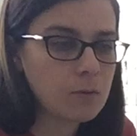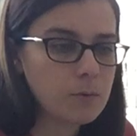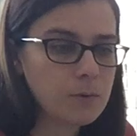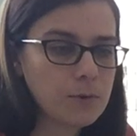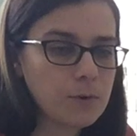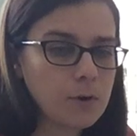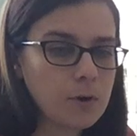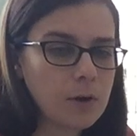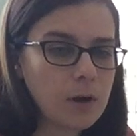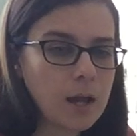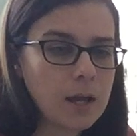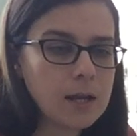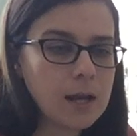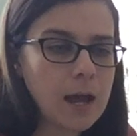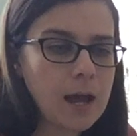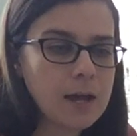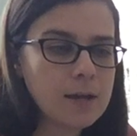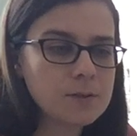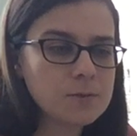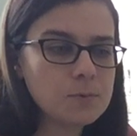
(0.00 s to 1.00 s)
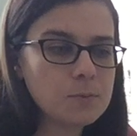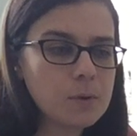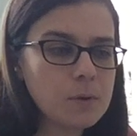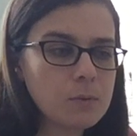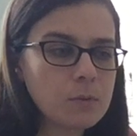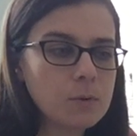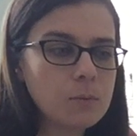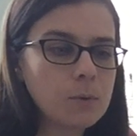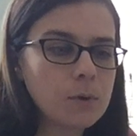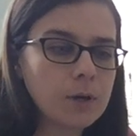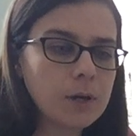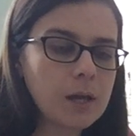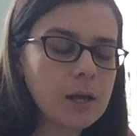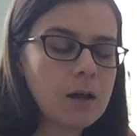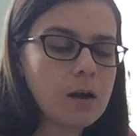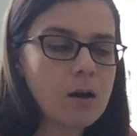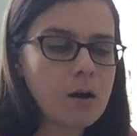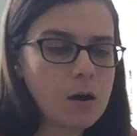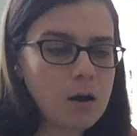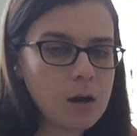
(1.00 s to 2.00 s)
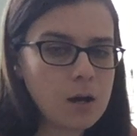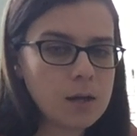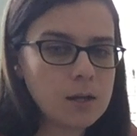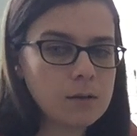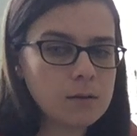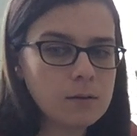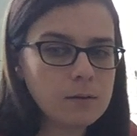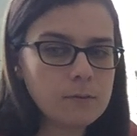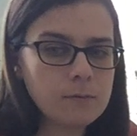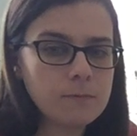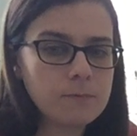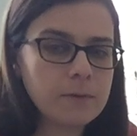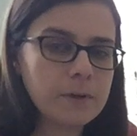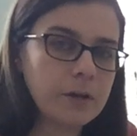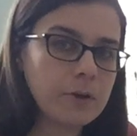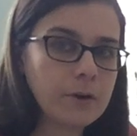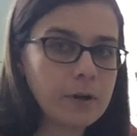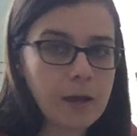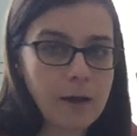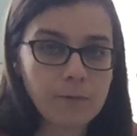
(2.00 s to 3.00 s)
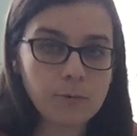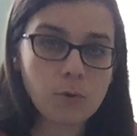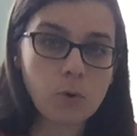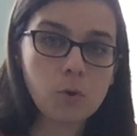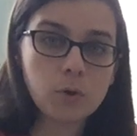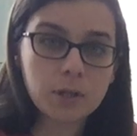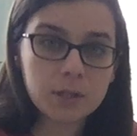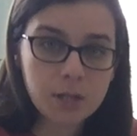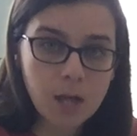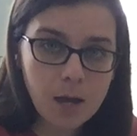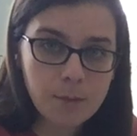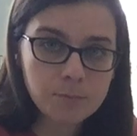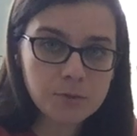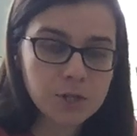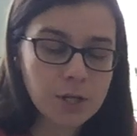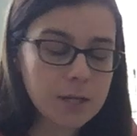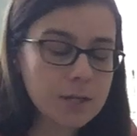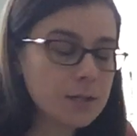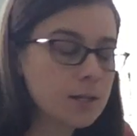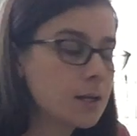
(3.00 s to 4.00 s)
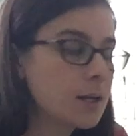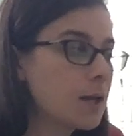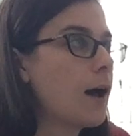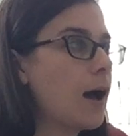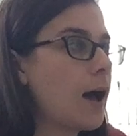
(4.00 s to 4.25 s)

with her, and as we were working on figuring out the whole adoption,